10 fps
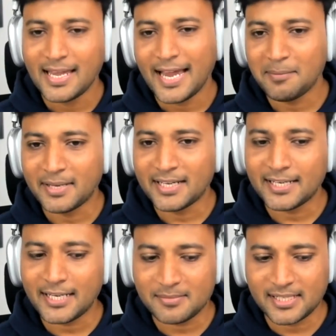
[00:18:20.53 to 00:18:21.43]
And many
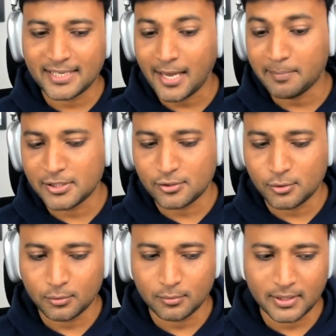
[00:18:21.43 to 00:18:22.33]
times that happens
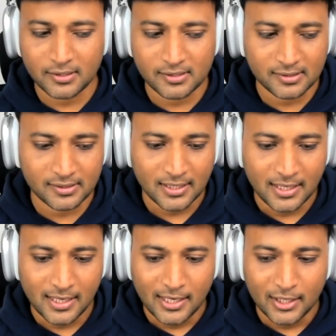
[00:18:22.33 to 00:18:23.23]
too, because
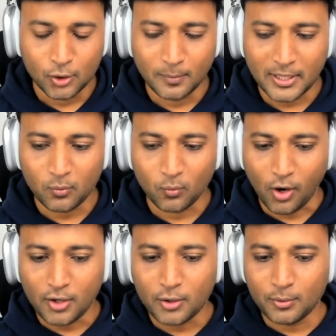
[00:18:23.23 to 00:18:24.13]
you might
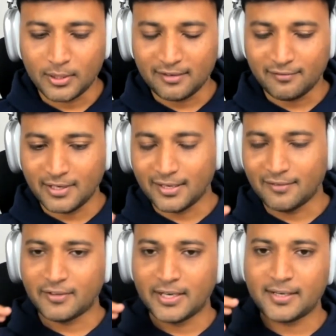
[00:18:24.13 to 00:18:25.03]
want to give a
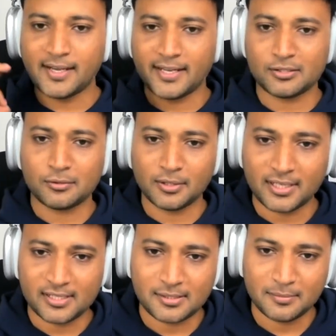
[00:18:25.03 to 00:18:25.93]
different text to the
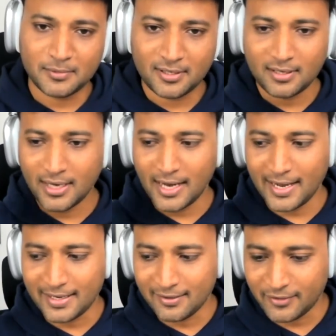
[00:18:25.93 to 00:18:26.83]
customer
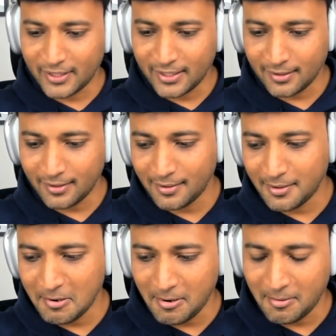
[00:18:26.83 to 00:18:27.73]
and different
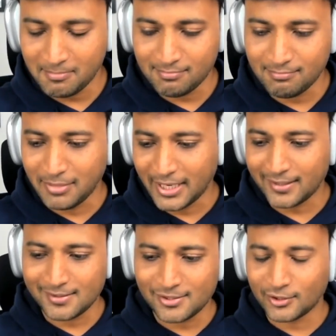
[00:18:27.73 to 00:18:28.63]

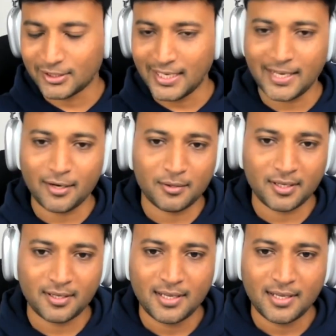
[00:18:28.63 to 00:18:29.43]
buttons or the layout